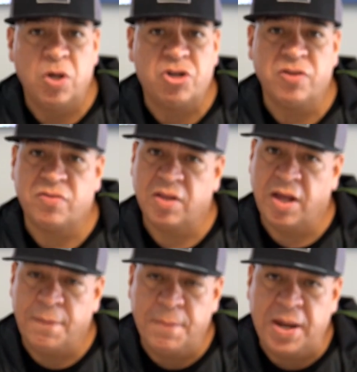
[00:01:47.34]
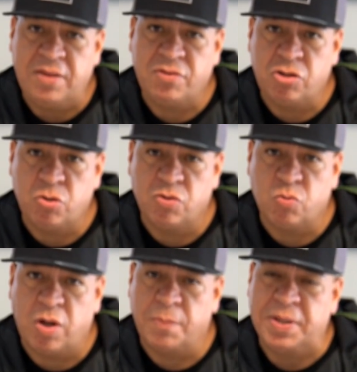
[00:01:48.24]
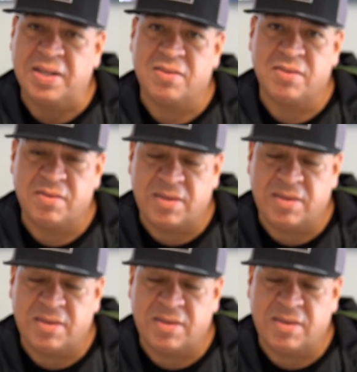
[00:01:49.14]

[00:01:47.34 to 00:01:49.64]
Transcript: which is amazing too as well because